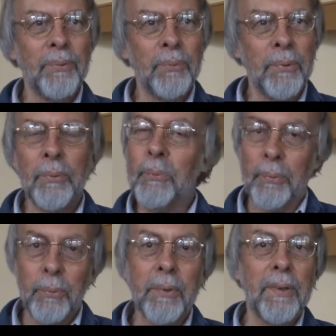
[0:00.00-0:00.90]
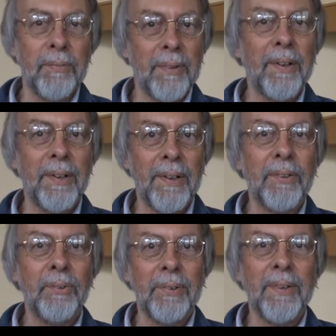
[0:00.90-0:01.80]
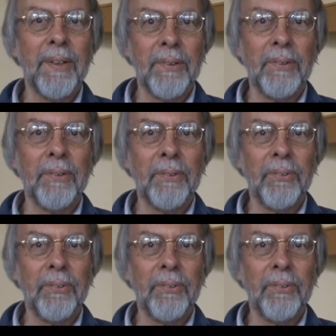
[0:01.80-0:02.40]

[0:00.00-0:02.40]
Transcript: we're working very hard toward that goal.